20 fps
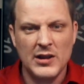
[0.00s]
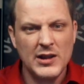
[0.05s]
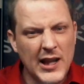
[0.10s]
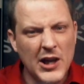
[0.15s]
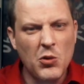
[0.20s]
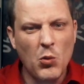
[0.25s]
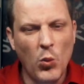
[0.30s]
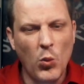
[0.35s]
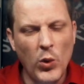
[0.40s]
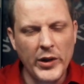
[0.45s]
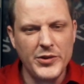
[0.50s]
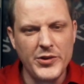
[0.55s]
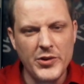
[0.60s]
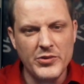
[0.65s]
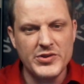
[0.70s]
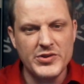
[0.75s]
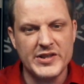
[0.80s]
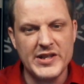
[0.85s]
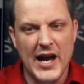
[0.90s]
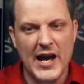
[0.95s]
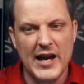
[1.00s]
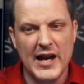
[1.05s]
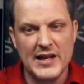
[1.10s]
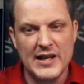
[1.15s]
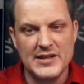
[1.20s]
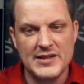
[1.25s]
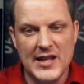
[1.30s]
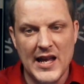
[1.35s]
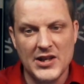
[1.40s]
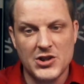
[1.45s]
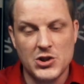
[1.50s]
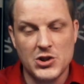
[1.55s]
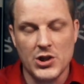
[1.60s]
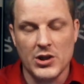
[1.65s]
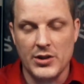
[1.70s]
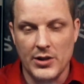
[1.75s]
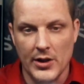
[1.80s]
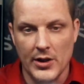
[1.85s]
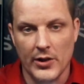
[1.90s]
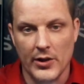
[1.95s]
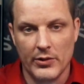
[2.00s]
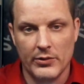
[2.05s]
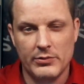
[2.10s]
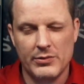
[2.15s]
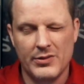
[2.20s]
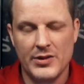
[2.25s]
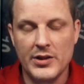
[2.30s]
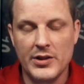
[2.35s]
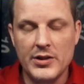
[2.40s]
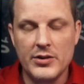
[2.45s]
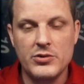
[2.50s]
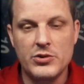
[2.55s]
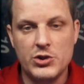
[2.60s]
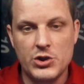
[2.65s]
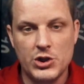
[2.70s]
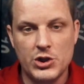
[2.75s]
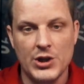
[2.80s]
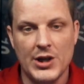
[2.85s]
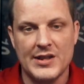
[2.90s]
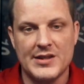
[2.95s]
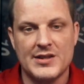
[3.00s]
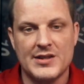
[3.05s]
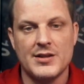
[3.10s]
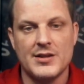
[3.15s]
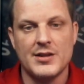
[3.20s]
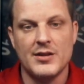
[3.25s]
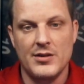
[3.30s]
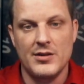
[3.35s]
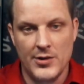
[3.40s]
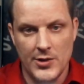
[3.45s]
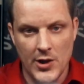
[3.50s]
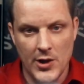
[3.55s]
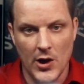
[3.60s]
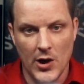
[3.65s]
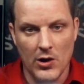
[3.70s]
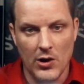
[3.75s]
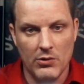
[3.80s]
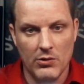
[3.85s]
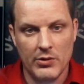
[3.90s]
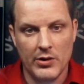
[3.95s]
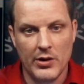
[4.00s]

Like one of those guys that you know. You just know.